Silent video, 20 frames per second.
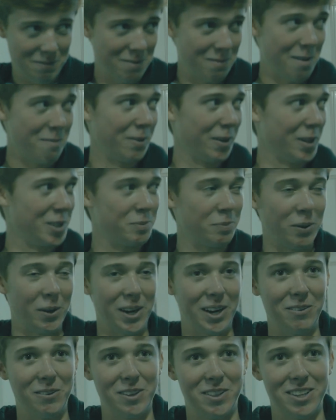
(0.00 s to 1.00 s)
me and my buddies
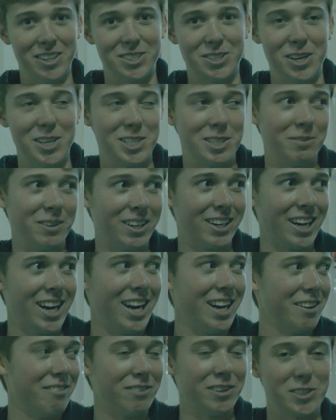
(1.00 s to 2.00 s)
playing with the Tracy
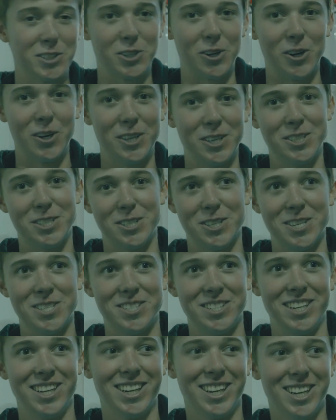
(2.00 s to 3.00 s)
McGrady and Vince Carter
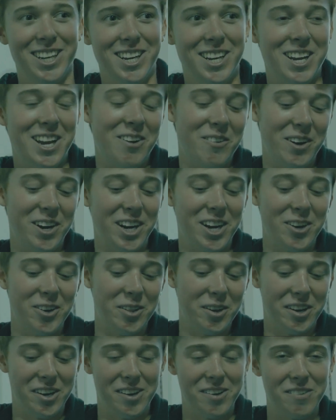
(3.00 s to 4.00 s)
jersey, and we were going to do
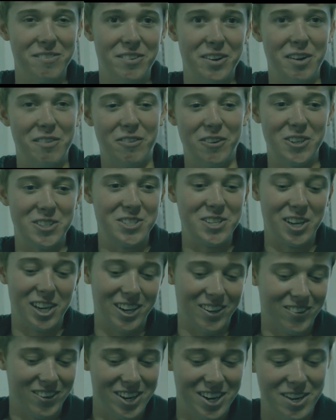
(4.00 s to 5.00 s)
the very first
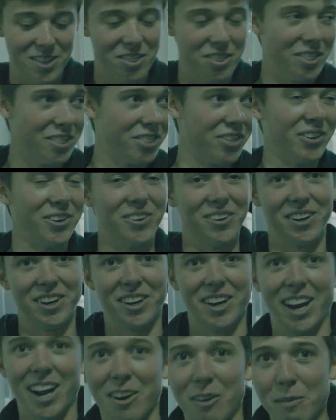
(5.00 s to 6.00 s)
dunk where he threw it on the
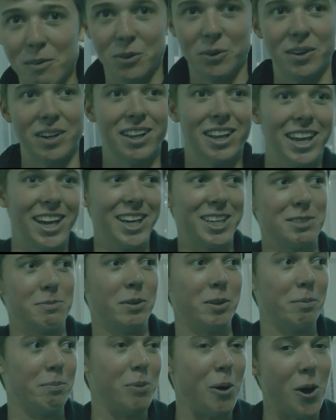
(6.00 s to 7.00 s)
ground, went between the legs,
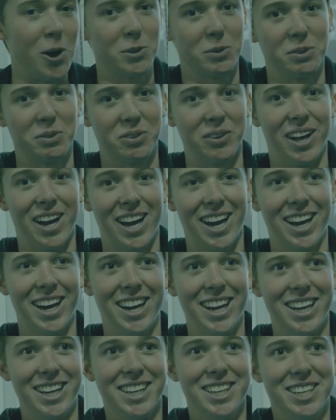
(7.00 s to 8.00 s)
but the balls were flat,
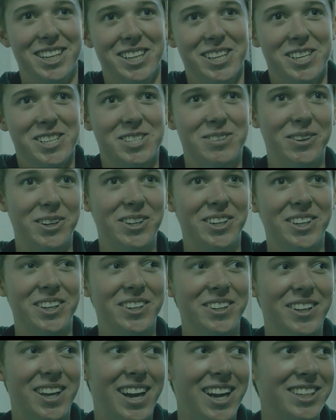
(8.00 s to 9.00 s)
so he couldn't
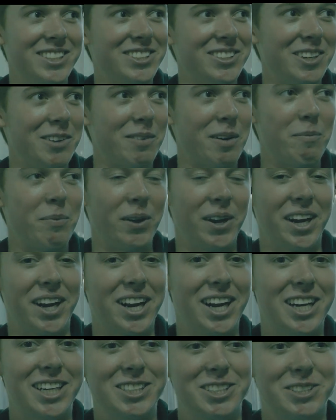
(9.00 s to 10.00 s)
do that. So then my plan
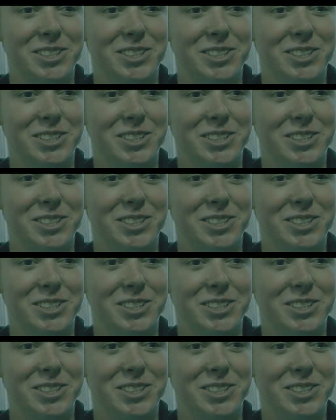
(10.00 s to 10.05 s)
kind of